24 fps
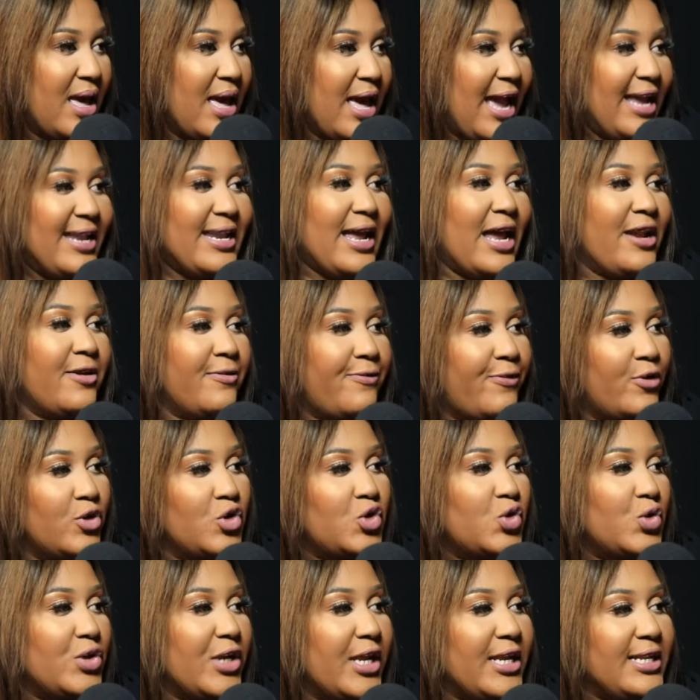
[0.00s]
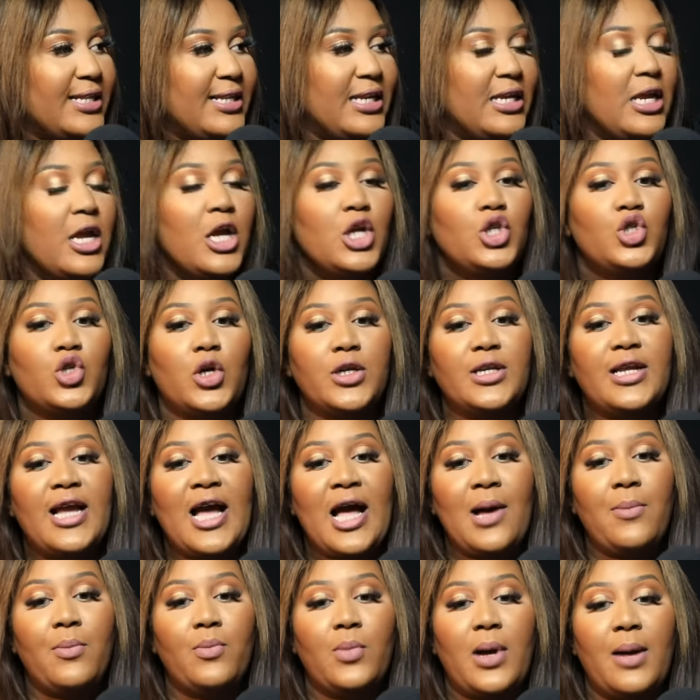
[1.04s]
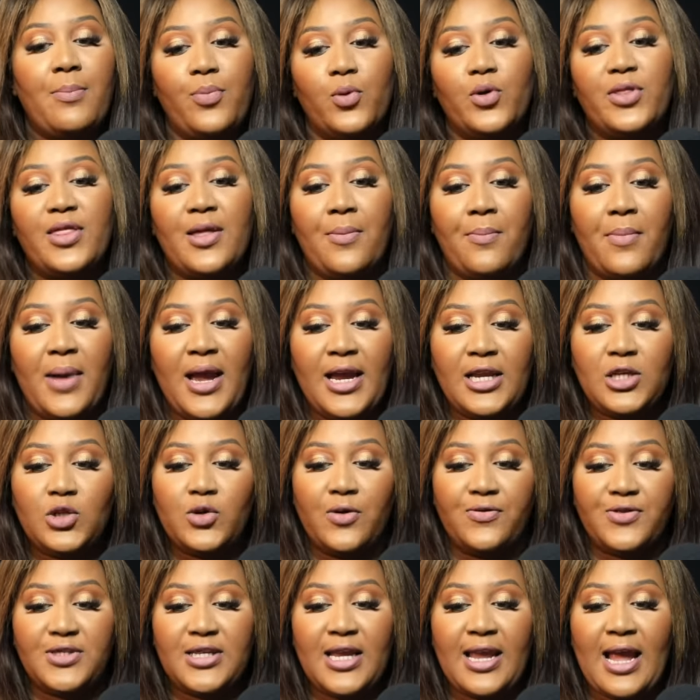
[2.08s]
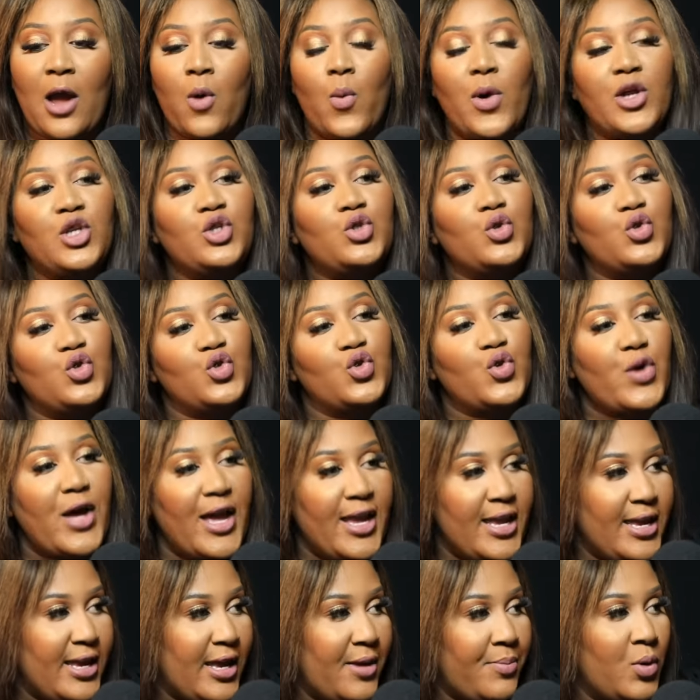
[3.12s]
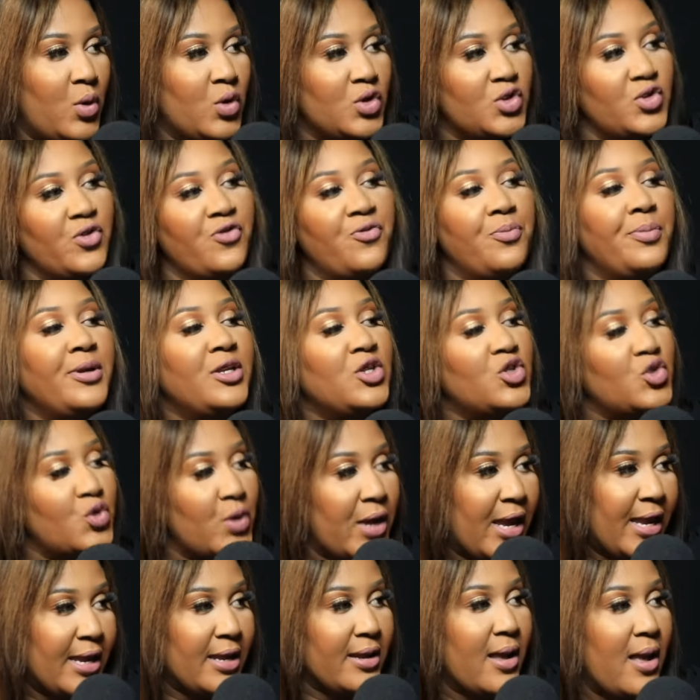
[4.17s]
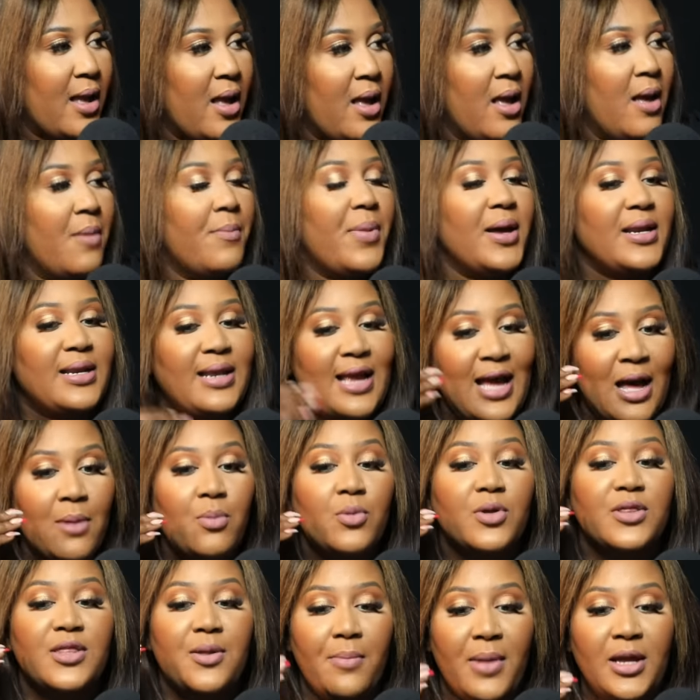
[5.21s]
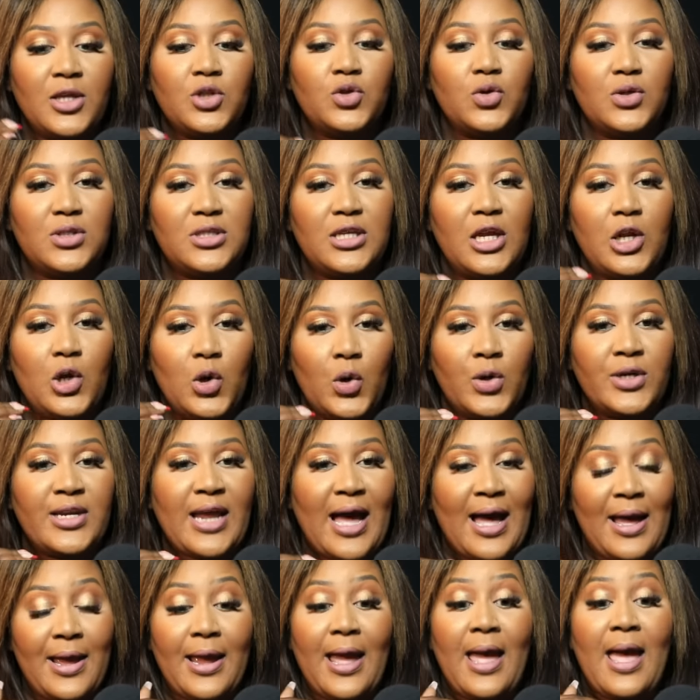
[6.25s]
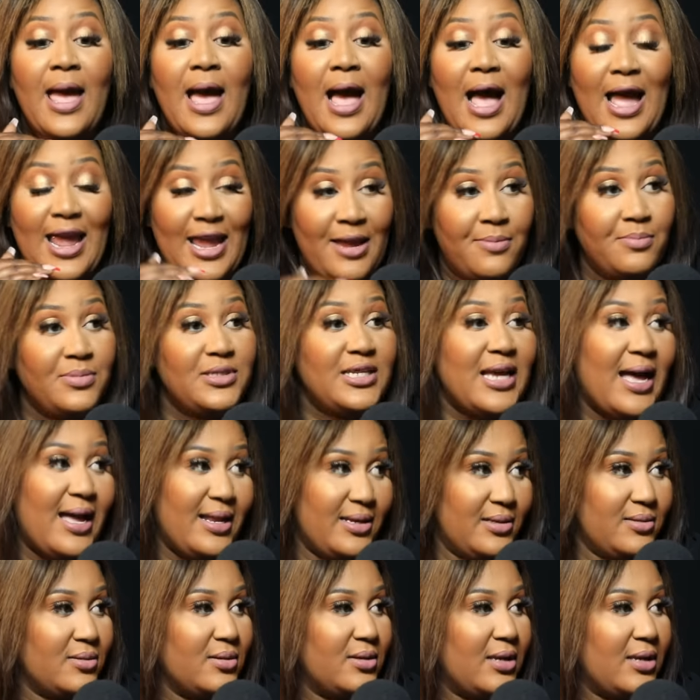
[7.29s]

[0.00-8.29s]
And unfortunately, don't come up with a mind of saying, I want to try here because we've been trying. But come with a mind to say, Lord, I am done.